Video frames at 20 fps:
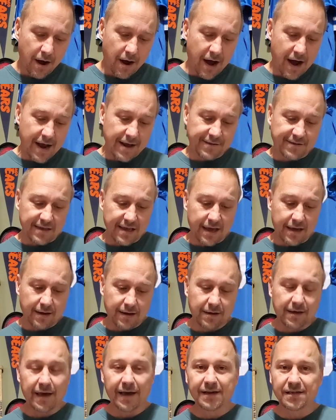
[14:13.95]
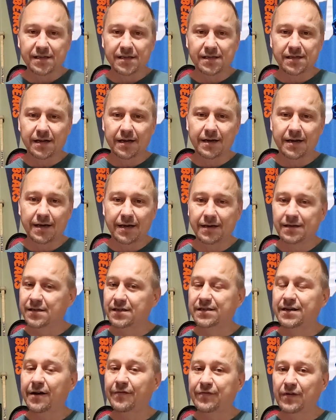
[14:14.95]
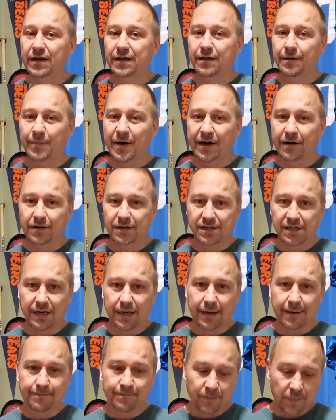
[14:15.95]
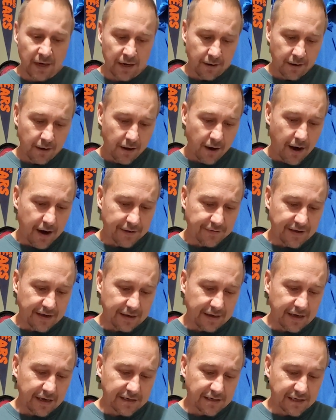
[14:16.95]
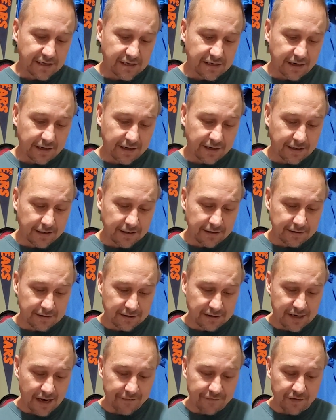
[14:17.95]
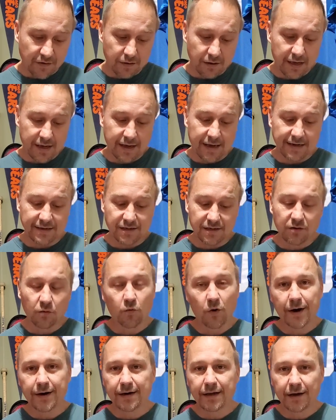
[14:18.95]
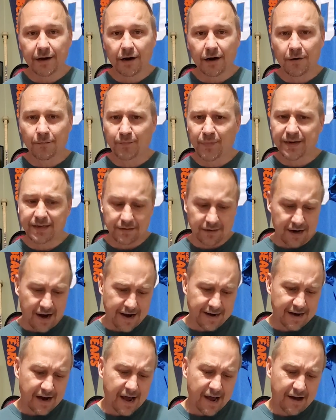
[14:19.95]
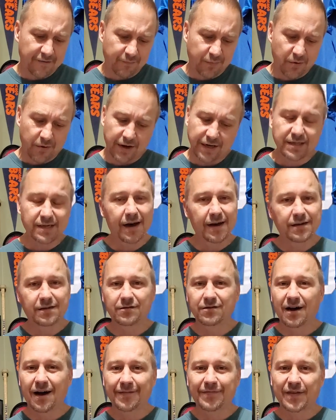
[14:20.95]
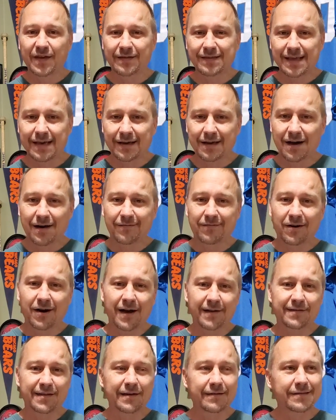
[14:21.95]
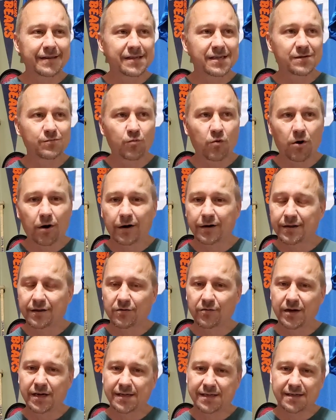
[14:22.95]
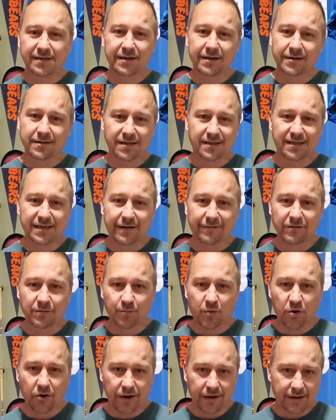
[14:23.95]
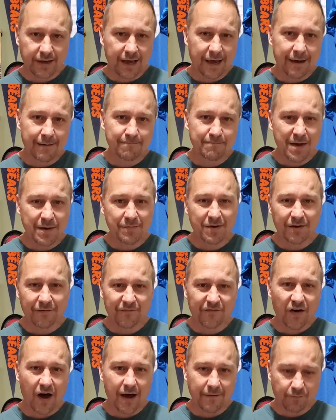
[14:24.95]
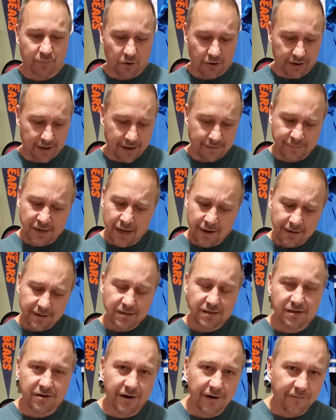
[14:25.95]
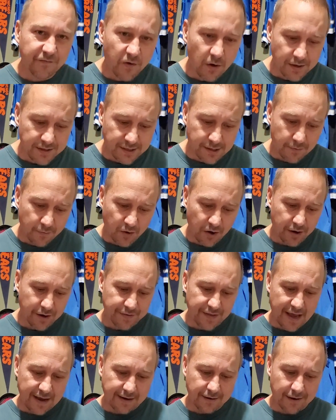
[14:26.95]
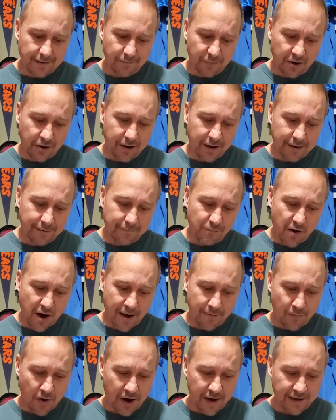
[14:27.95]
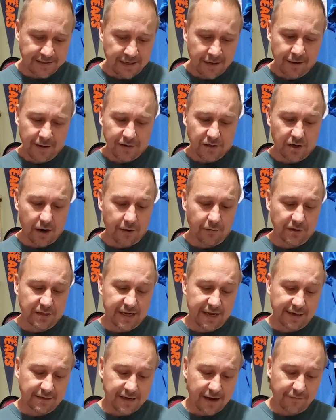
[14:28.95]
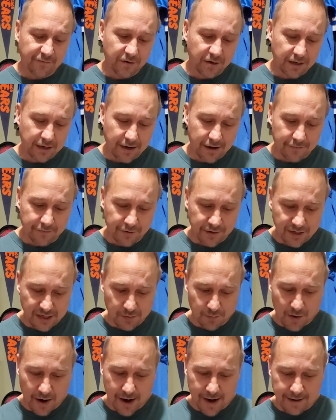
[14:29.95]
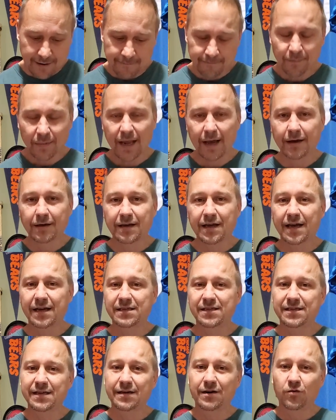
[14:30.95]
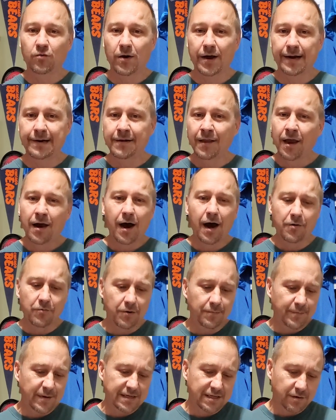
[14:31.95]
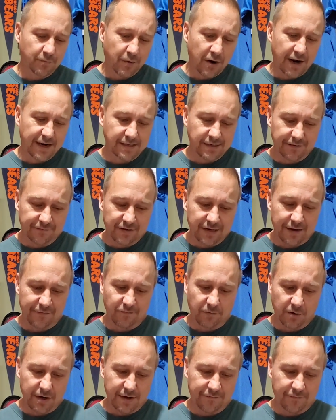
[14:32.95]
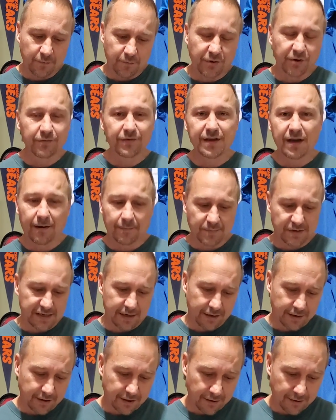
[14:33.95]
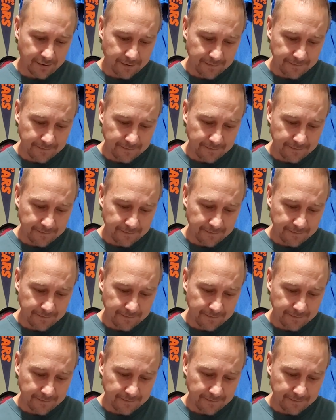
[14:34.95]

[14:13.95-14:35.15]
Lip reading: I think Kansas City is definitely the better team. I think Kansas City definitely gets the win here, but 9.5 points, I do not think they cover. I think this is more a 3-6, 7-point game, maybe a 5-point game. It's going to fall somewhere in that number in my mind. So I will take Denver to cover the spread and KC to win. I wouldn't be surprised if Denver even pulled the upset here.